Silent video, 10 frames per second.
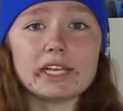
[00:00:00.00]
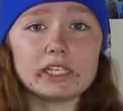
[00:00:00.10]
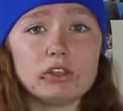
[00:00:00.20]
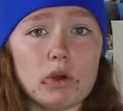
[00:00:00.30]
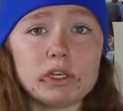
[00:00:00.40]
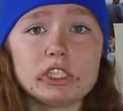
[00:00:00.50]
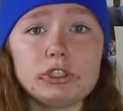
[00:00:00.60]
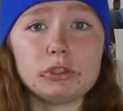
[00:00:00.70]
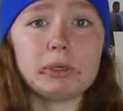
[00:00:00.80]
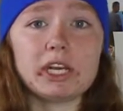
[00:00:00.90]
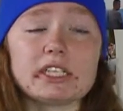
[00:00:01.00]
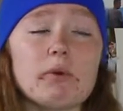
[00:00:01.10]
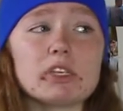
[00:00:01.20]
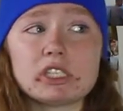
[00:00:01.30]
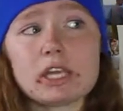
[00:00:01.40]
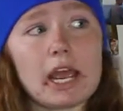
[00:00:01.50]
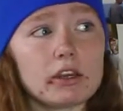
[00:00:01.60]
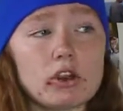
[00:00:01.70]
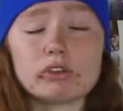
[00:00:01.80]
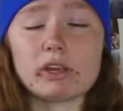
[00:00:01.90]
didn't know what to do because I wasn't
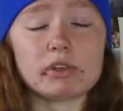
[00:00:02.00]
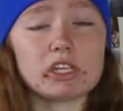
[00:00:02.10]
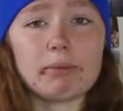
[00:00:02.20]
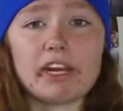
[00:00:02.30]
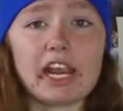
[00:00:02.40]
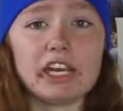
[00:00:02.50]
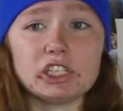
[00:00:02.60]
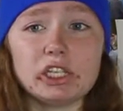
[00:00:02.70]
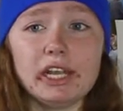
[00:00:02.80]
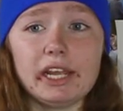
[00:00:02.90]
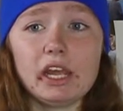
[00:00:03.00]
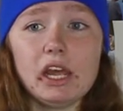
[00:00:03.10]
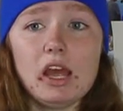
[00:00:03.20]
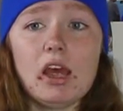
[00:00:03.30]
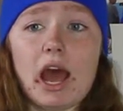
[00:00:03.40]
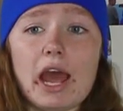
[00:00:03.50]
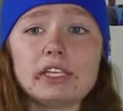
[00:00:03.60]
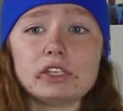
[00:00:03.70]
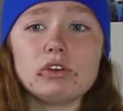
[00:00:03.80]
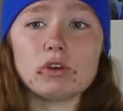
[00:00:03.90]
diagnosed, I wasn't on medication, like I
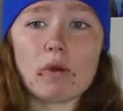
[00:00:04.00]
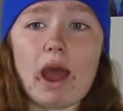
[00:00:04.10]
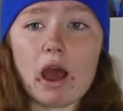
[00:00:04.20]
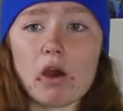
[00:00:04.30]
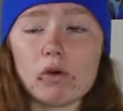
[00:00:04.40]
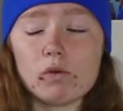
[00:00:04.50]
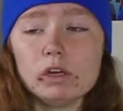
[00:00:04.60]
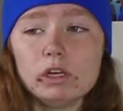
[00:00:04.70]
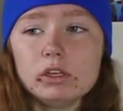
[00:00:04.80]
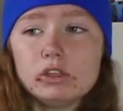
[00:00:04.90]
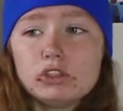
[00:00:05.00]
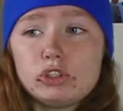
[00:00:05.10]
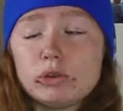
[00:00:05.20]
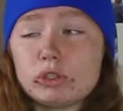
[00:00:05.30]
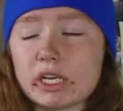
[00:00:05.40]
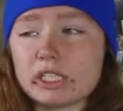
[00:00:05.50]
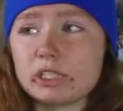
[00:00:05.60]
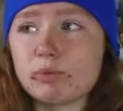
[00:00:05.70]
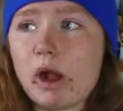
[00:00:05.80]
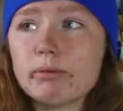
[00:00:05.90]
didn't know how to address
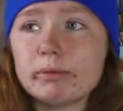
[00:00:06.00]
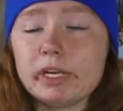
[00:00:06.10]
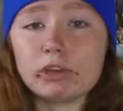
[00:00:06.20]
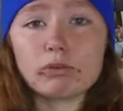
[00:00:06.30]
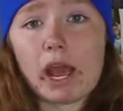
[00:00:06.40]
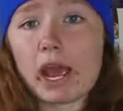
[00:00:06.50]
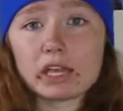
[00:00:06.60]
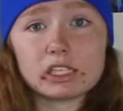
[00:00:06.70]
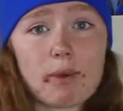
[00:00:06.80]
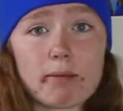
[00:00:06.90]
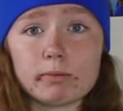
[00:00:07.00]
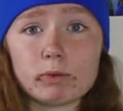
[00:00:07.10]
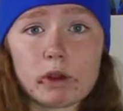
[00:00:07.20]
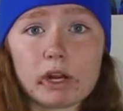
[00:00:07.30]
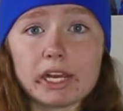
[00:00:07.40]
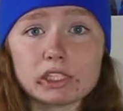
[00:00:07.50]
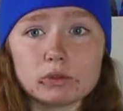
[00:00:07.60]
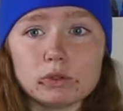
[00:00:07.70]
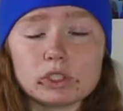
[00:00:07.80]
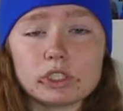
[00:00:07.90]
this problem, and I had this problem throughout high
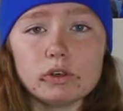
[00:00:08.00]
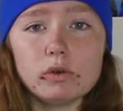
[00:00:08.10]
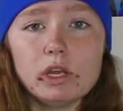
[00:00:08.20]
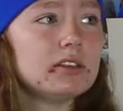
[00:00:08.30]
school too.